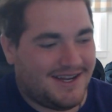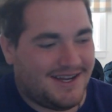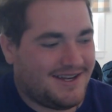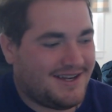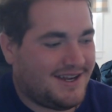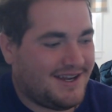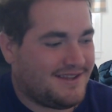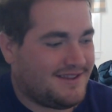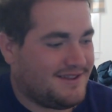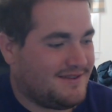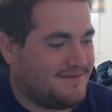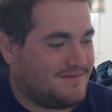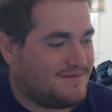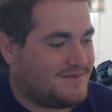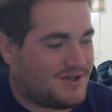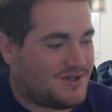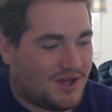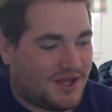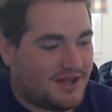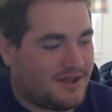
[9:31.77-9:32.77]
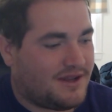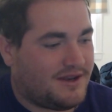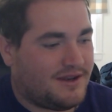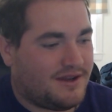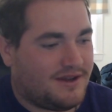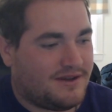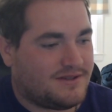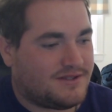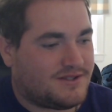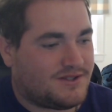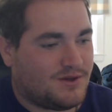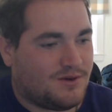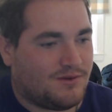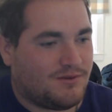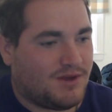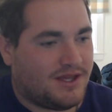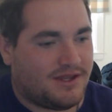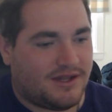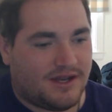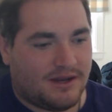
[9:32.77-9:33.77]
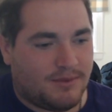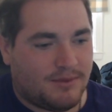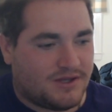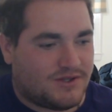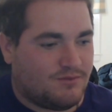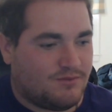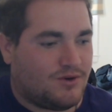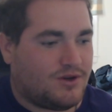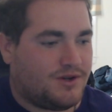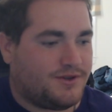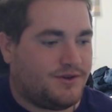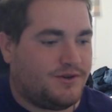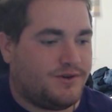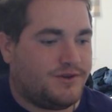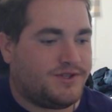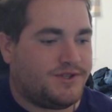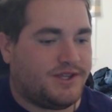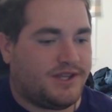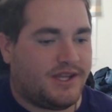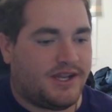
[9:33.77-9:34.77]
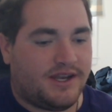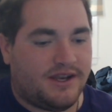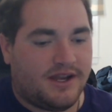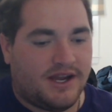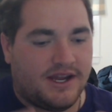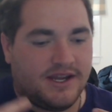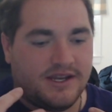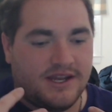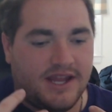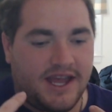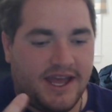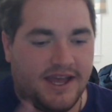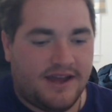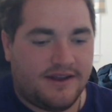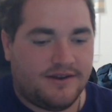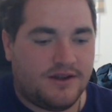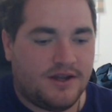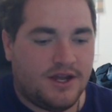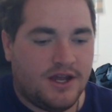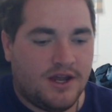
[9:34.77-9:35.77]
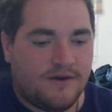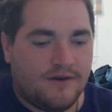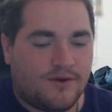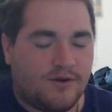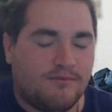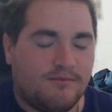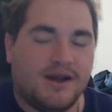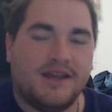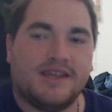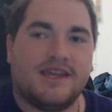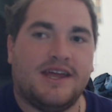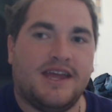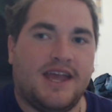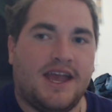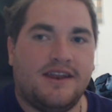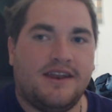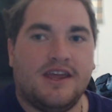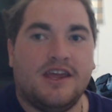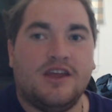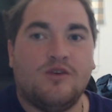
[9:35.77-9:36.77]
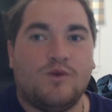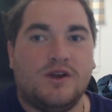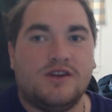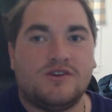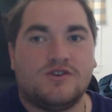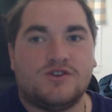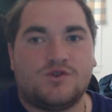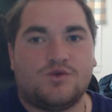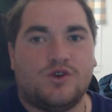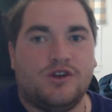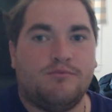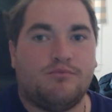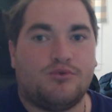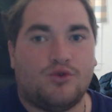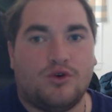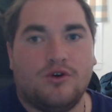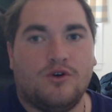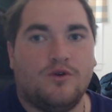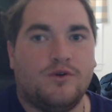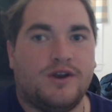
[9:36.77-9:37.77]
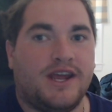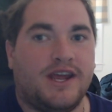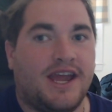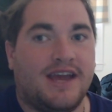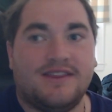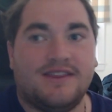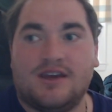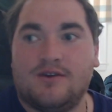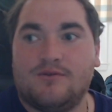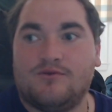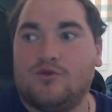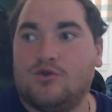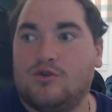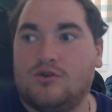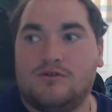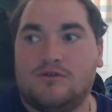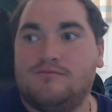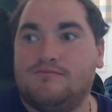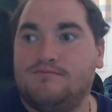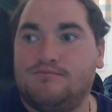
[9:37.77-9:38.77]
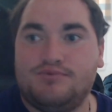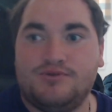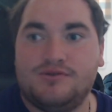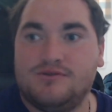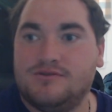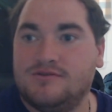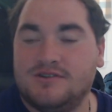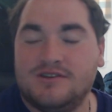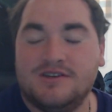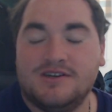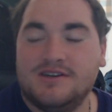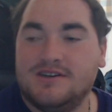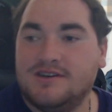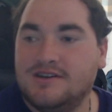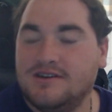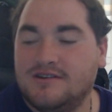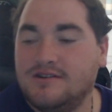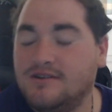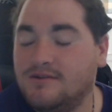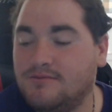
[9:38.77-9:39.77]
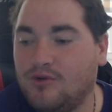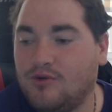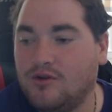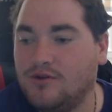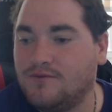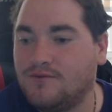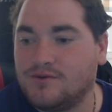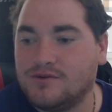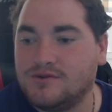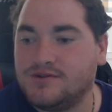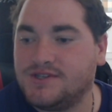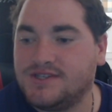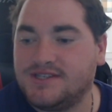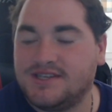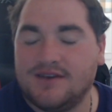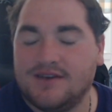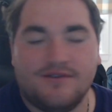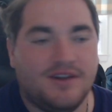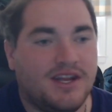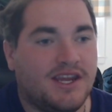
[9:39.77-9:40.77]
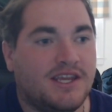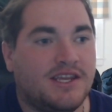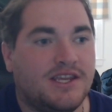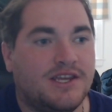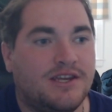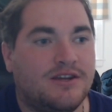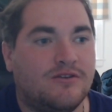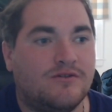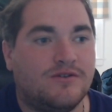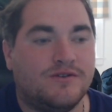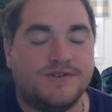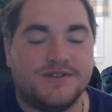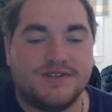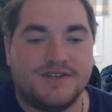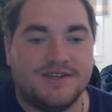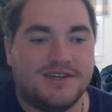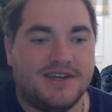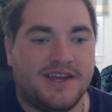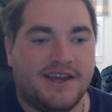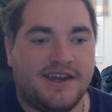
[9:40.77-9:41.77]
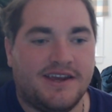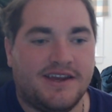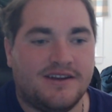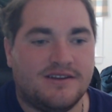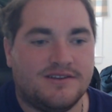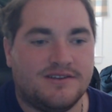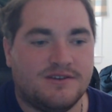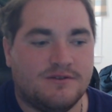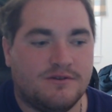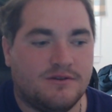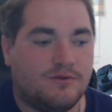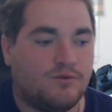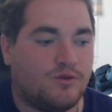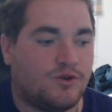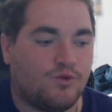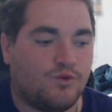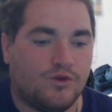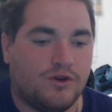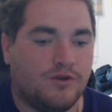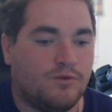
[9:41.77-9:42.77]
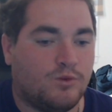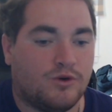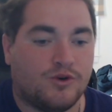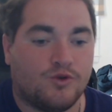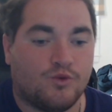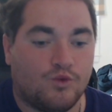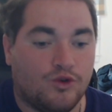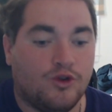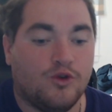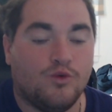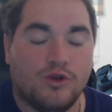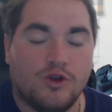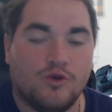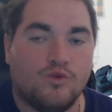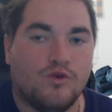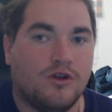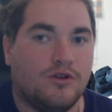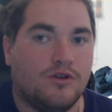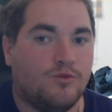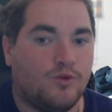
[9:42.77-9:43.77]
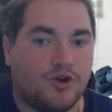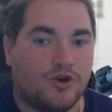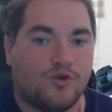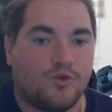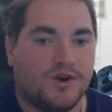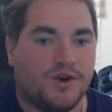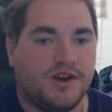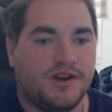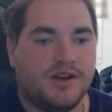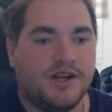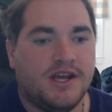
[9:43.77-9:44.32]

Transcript: And so yeah, then I bought two monitors, and then I had for a mic, I had a Razer Stream Pro, and I had that for probably for 7 8 years, and it worked really well and worked great.